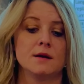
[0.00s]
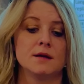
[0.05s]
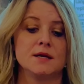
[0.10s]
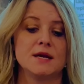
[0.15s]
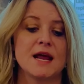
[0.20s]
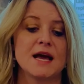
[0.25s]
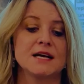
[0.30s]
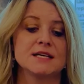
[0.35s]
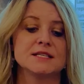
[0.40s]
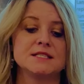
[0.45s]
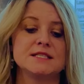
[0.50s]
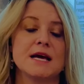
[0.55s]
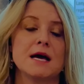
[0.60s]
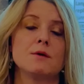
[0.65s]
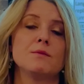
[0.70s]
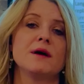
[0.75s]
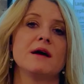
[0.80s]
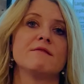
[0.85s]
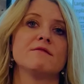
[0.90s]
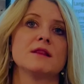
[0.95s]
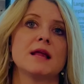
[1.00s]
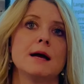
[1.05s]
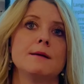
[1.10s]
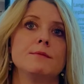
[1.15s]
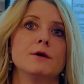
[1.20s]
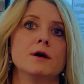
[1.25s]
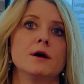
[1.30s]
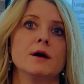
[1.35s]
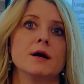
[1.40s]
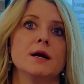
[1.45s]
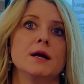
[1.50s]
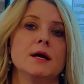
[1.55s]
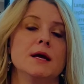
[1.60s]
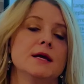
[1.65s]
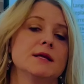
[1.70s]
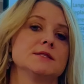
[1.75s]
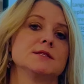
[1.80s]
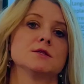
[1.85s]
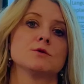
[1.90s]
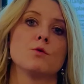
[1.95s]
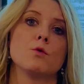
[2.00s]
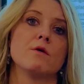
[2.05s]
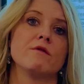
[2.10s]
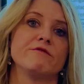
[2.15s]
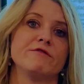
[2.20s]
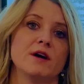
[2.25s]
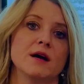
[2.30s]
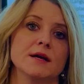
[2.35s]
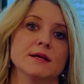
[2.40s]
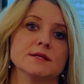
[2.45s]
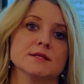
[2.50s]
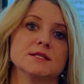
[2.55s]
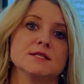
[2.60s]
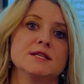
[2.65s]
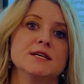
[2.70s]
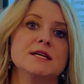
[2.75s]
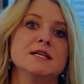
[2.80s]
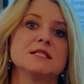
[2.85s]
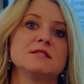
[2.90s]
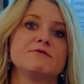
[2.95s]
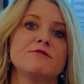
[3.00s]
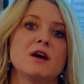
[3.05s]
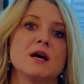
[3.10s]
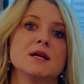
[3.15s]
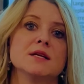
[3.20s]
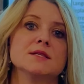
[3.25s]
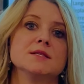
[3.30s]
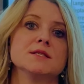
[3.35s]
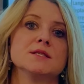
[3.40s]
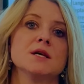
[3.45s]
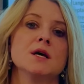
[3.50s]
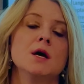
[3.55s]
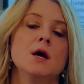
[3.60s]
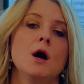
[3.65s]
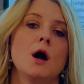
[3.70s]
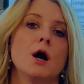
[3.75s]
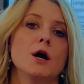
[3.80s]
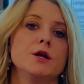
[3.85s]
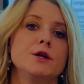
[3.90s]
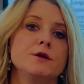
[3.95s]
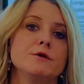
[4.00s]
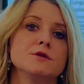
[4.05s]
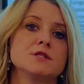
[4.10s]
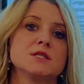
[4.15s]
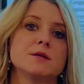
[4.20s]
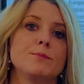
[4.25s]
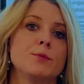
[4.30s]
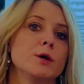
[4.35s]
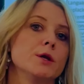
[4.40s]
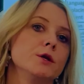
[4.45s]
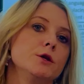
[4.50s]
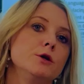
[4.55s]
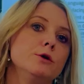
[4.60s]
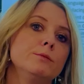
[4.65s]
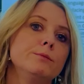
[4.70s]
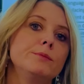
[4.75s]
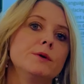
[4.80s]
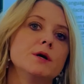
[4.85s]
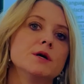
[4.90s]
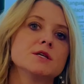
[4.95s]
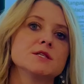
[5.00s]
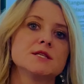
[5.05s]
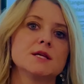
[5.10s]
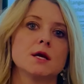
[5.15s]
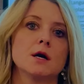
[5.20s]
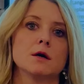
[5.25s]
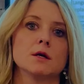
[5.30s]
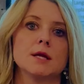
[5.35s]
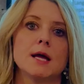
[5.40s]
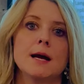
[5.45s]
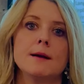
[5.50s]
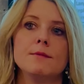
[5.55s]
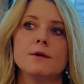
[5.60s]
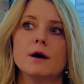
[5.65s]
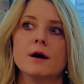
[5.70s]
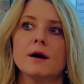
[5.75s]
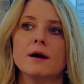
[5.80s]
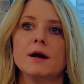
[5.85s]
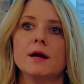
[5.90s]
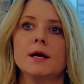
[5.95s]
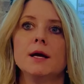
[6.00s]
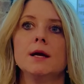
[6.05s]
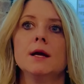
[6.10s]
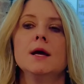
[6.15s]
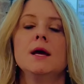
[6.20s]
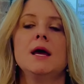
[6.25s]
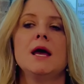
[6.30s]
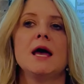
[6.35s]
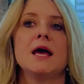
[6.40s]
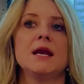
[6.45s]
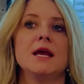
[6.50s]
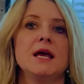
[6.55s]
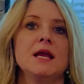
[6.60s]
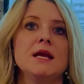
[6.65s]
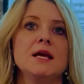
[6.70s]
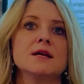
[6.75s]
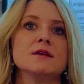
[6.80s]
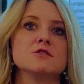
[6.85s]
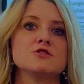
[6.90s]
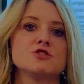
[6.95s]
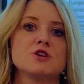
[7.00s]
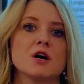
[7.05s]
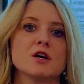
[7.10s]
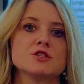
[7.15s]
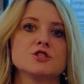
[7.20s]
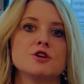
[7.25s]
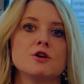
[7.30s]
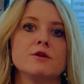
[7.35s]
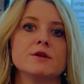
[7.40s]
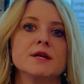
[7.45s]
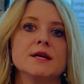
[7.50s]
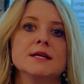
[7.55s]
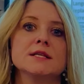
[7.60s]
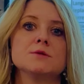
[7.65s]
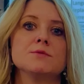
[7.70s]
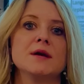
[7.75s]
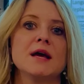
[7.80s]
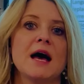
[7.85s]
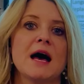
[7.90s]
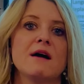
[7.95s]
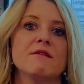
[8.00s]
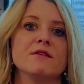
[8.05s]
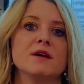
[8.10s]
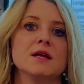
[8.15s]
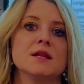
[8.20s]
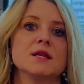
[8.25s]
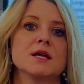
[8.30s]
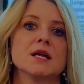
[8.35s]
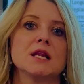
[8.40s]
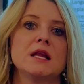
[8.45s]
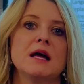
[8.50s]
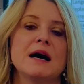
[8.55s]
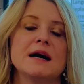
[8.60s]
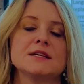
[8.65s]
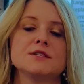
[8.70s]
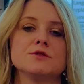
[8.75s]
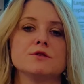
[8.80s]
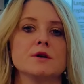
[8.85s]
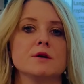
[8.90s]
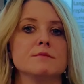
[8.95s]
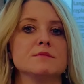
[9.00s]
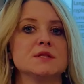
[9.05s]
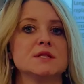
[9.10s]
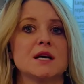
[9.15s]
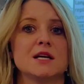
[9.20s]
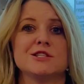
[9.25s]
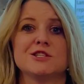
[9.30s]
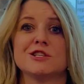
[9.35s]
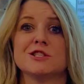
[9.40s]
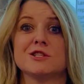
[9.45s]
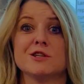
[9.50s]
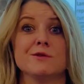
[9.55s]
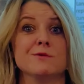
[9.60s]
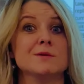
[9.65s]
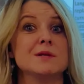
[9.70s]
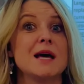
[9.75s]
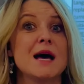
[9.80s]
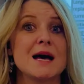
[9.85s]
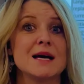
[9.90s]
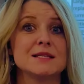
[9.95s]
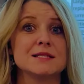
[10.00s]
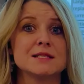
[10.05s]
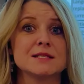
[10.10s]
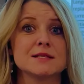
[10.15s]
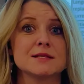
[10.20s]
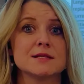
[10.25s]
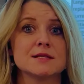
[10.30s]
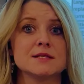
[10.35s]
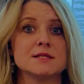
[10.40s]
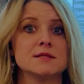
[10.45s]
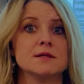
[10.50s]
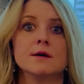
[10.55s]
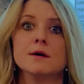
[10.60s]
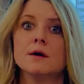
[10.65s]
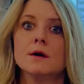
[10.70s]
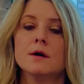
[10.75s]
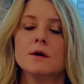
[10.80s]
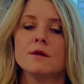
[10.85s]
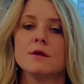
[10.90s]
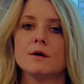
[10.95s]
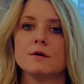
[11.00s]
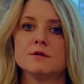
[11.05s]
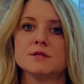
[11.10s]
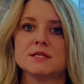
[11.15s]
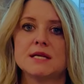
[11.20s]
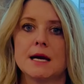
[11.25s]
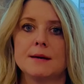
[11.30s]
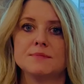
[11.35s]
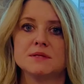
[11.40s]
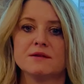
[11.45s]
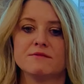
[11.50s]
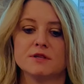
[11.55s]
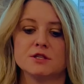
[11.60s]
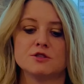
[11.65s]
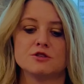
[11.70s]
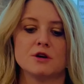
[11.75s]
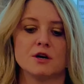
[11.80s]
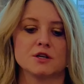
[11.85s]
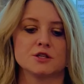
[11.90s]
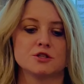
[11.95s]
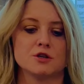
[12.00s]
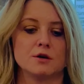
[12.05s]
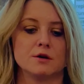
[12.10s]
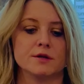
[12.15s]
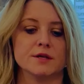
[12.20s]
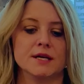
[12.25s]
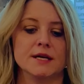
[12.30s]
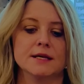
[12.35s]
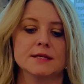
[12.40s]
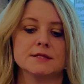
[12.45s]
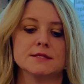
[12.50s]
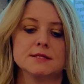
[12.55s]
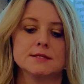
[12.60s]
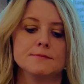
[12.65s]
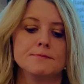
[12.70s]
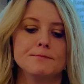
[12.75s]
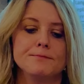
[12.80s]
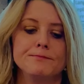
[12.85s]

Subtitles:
Next down, we have library and school funds. These funds are used to put new books in our library and any instructional needs we have in the classroom, such as new desks, those types of instructional needs.